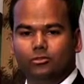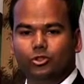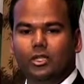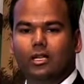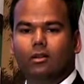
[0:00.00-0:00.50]

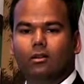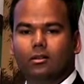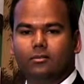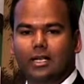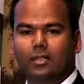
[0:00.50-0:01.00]
drinking a lot
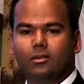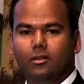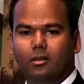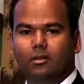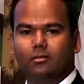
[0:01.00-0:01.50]
of
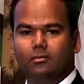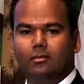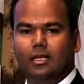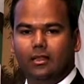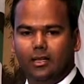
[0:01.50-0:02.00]
alcohol
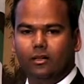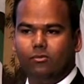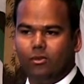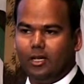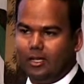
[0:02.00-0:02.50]
and
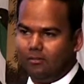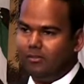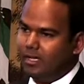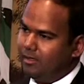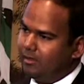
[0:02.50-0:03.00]
therefore getting
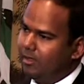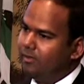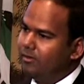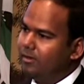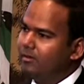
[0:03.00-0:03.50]
fat in the
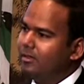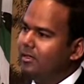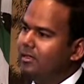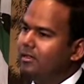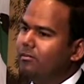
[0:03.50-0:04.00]
liver,
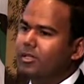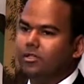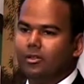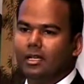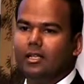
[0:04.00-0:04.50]
but
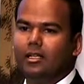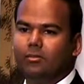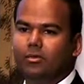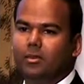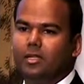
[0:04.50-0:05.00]
you're getting it from